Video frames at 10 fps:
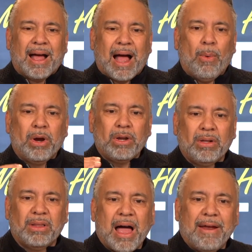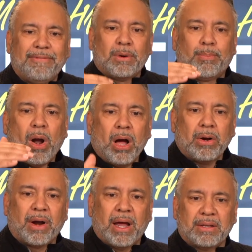I want your life to
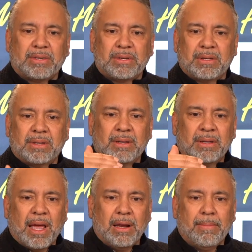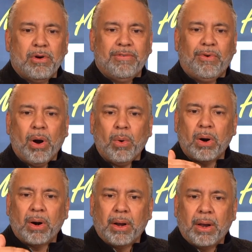progress and to move forward.